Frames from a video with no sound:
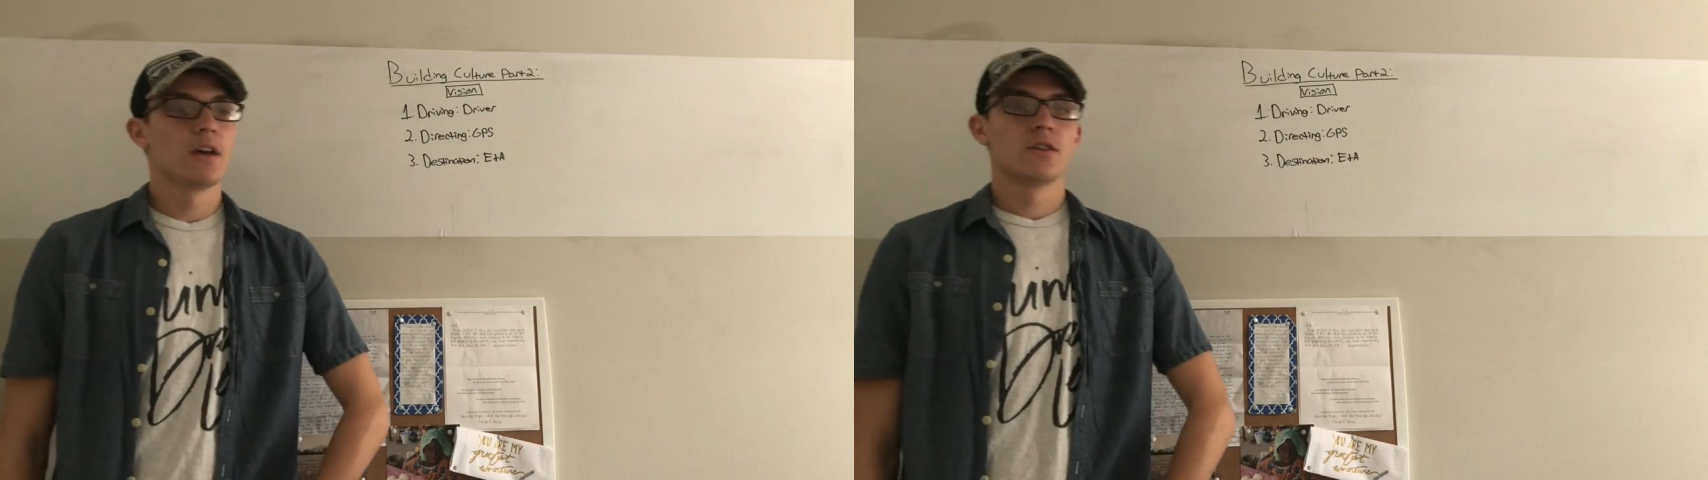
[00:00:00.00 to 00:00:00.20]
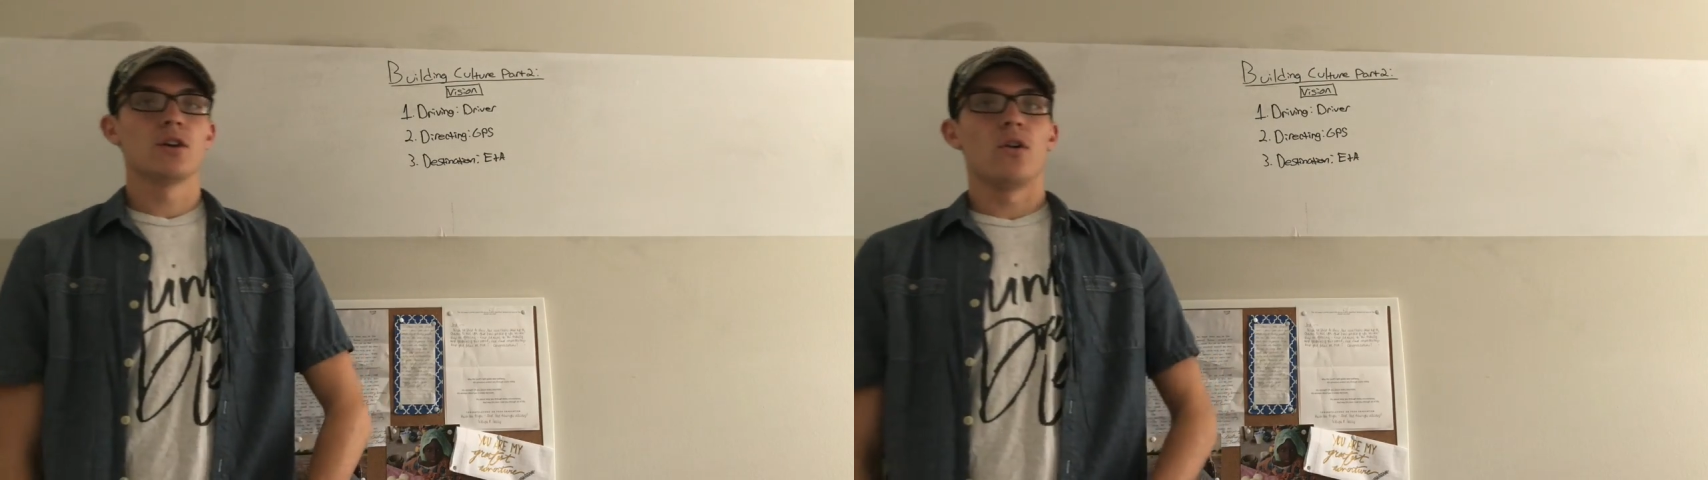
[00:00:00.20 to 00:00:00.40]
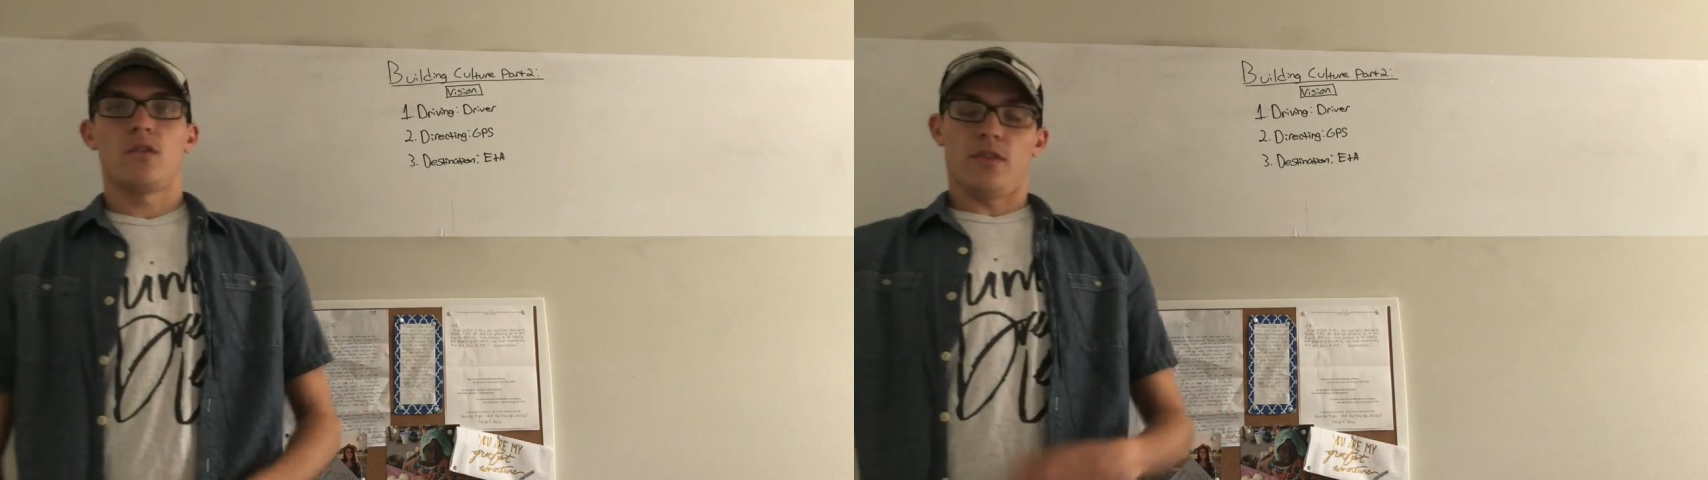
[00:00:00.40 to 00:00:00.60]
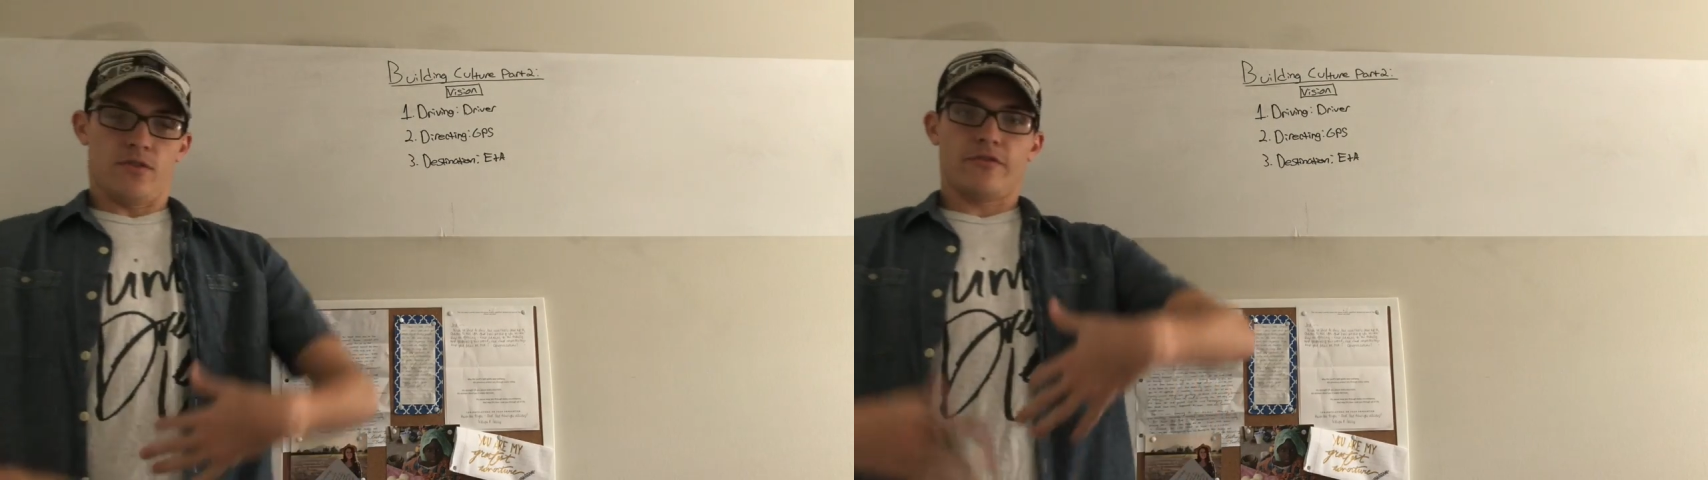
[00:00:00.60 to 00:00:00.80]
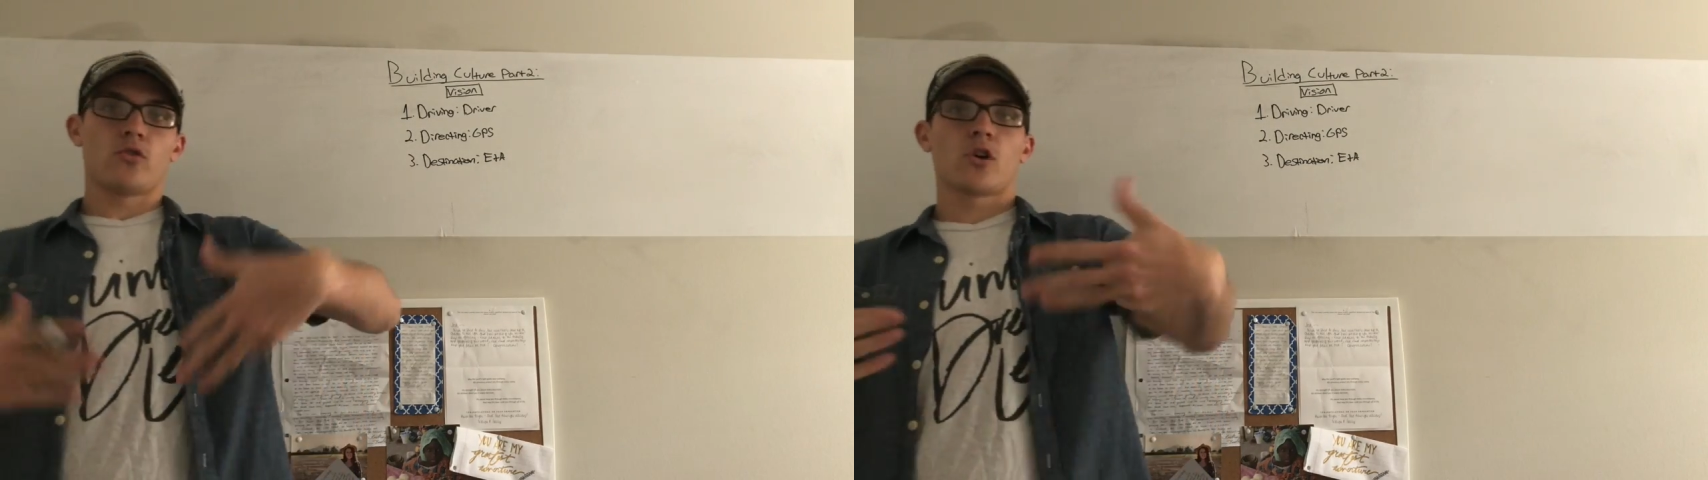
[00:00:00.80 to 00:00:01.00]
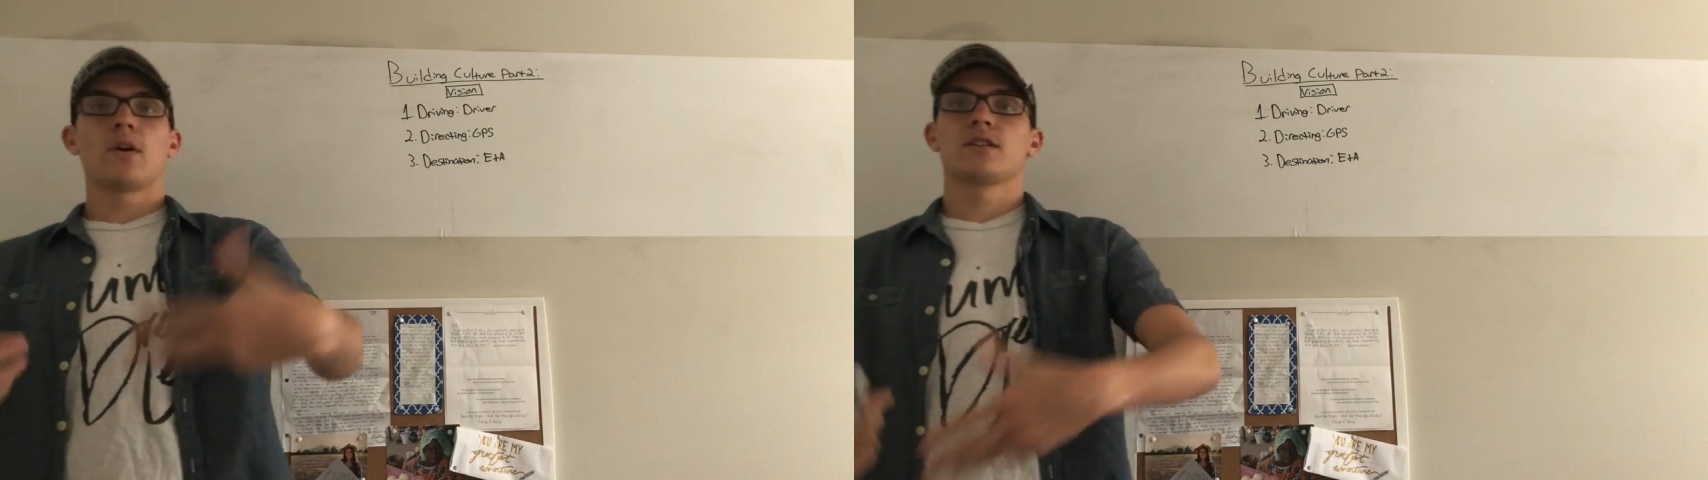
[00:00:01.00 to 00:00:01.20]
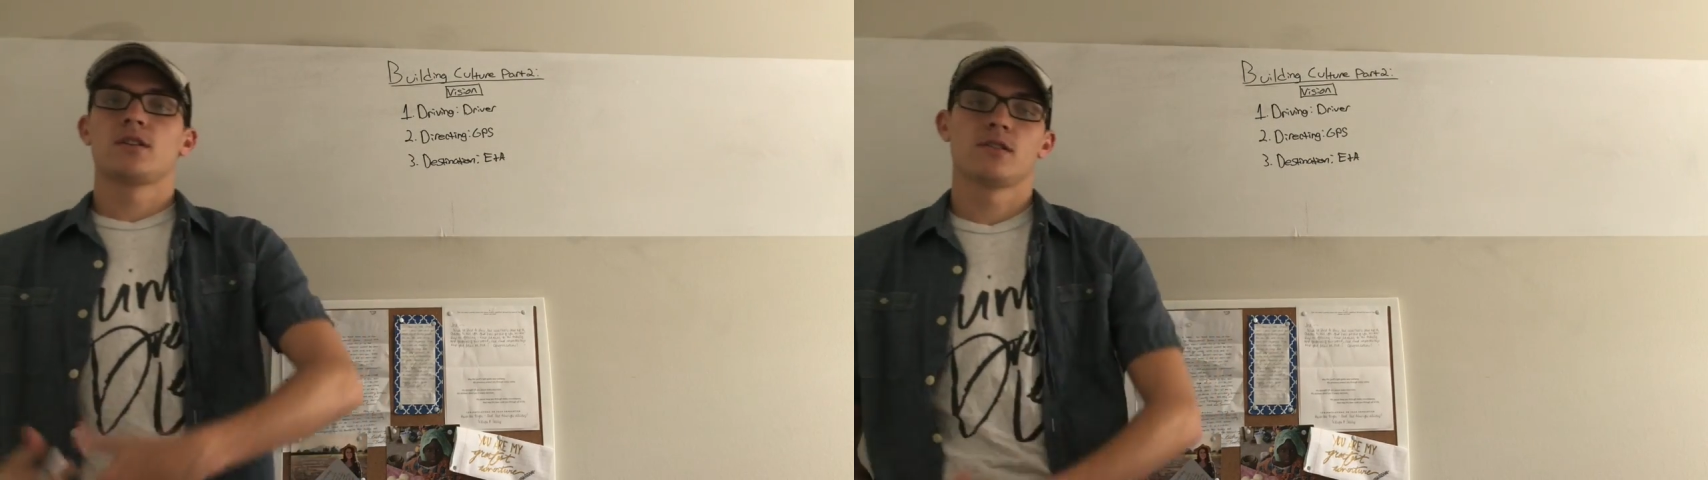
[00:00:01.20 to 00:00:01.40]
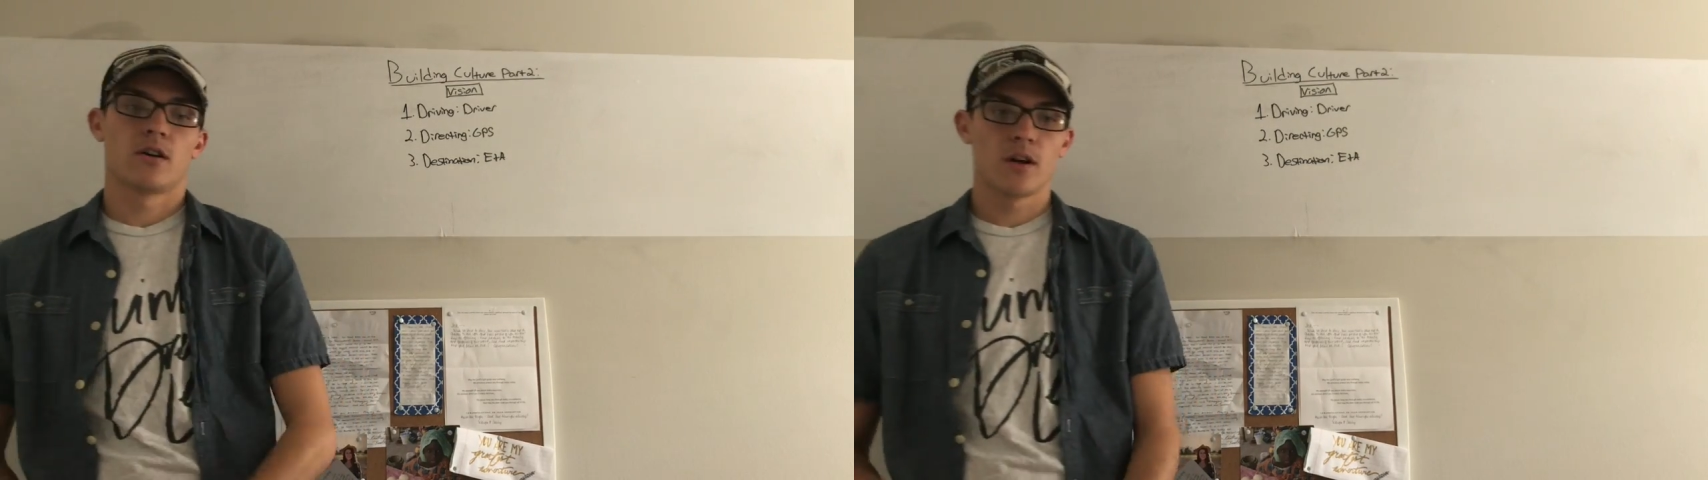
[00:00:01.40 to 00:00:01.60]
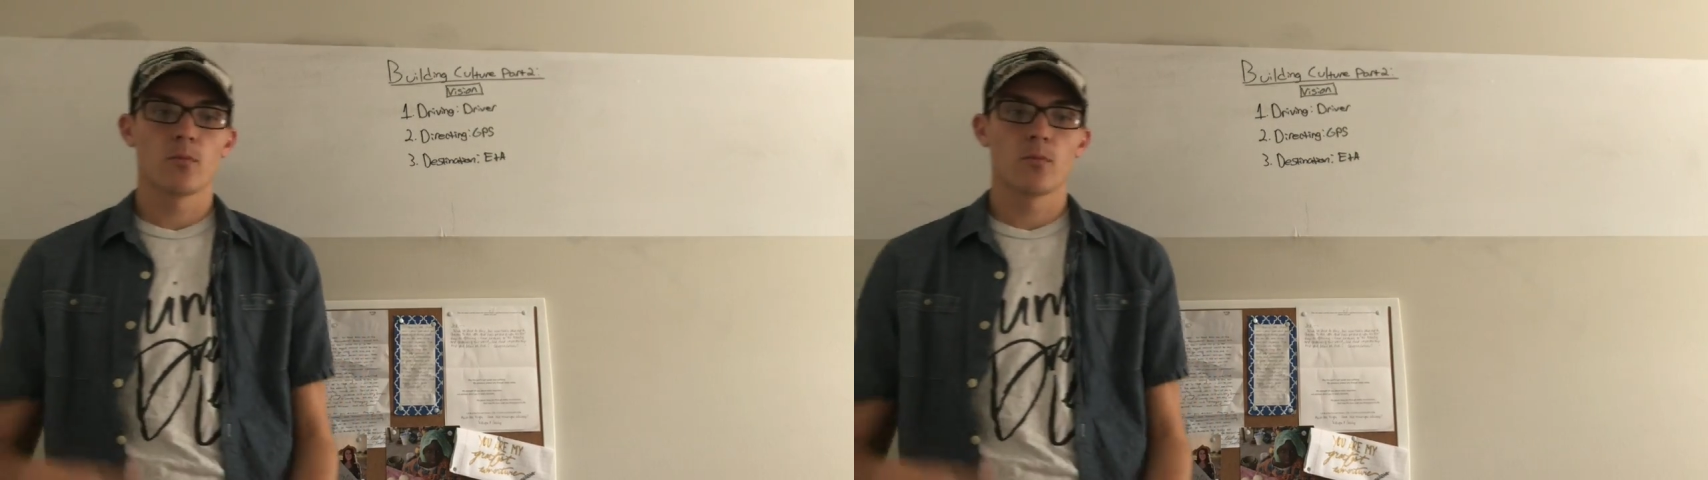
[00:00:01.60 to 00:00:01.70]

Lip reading: So the four questions are,